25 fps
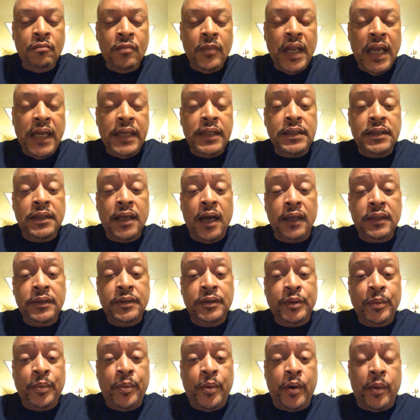at his
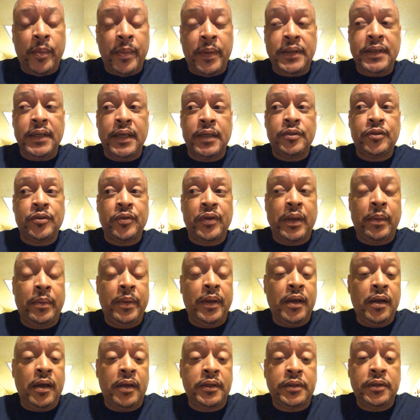doctor's appointment yesterday
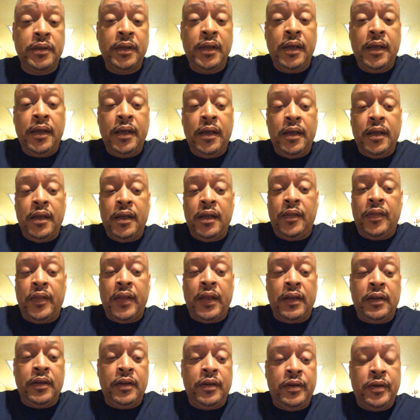because
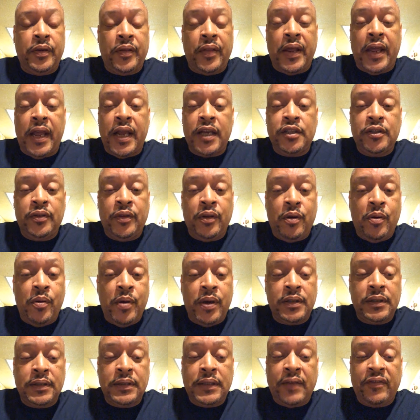they, you know, they asked you the
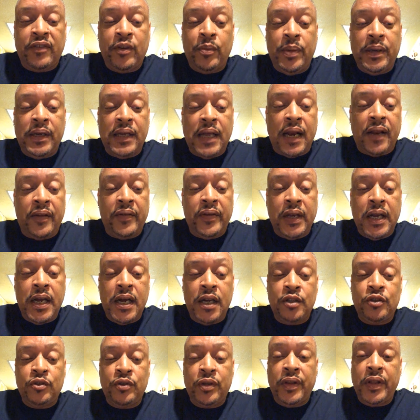questions: Have you been out of the
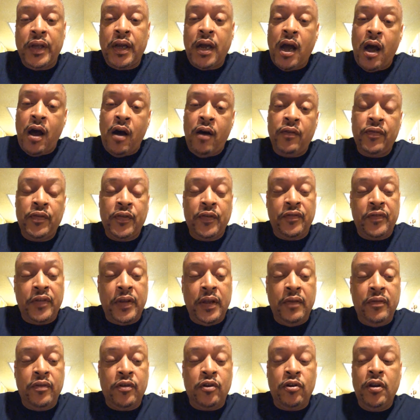country? The cough, the
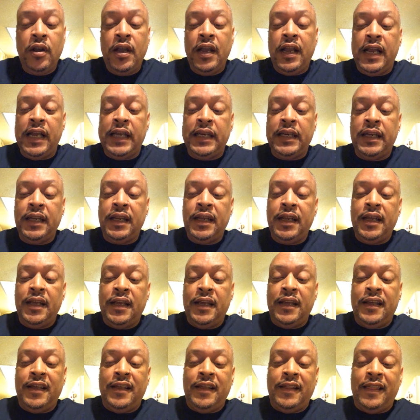fever, and
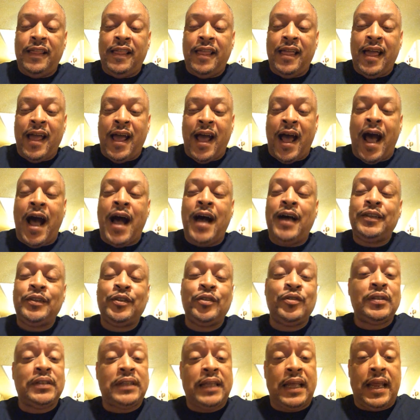I
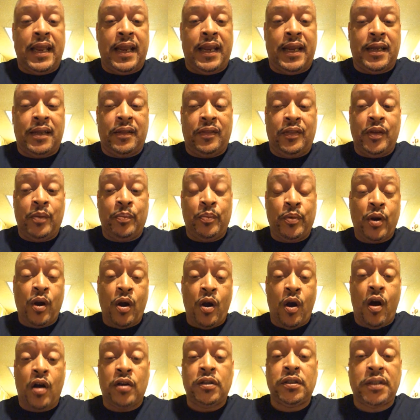understand the
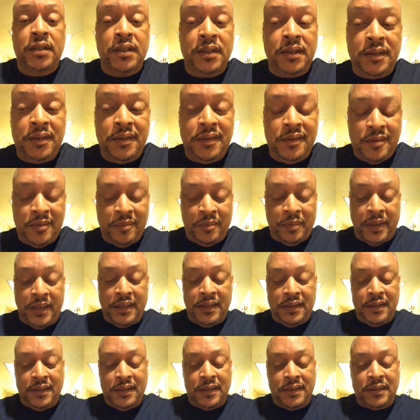precaution, but
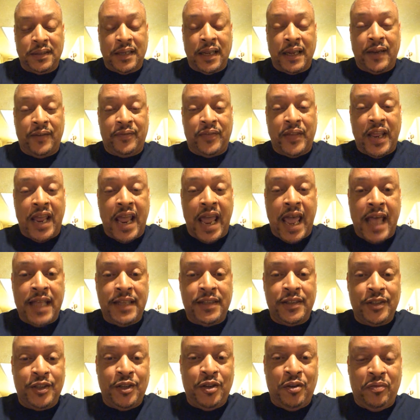it looks like if they
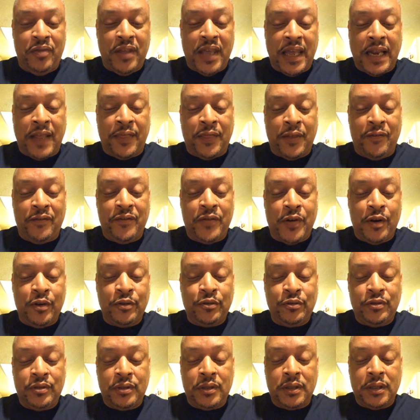ask you that at the
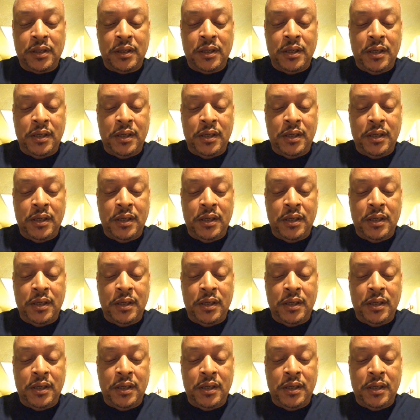first